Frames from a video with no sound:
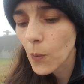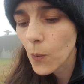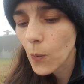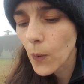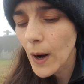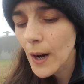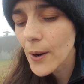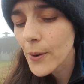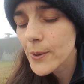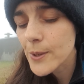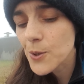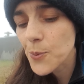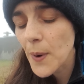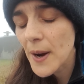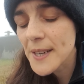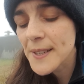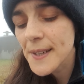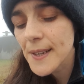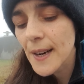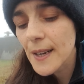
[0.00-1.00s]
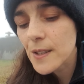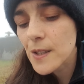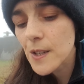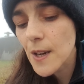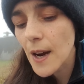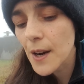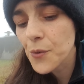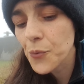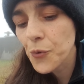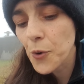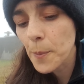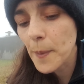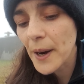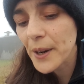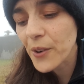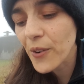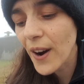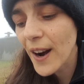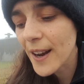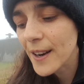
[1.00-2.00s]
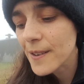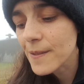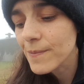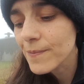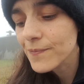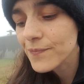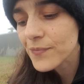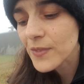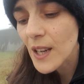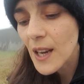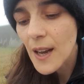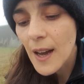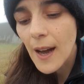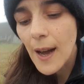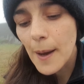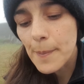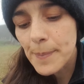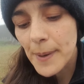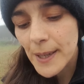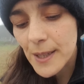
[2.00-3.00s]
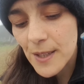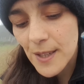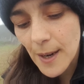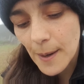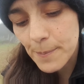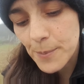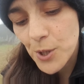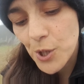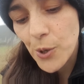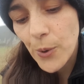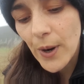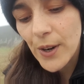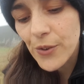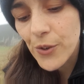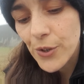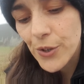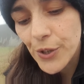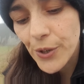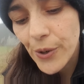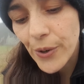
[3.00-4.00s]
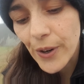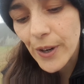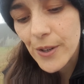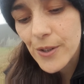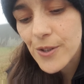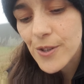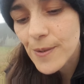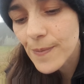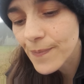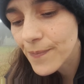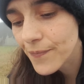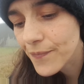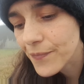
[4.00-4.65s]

while I was waiting outside for my gran, I picked up 200 euros.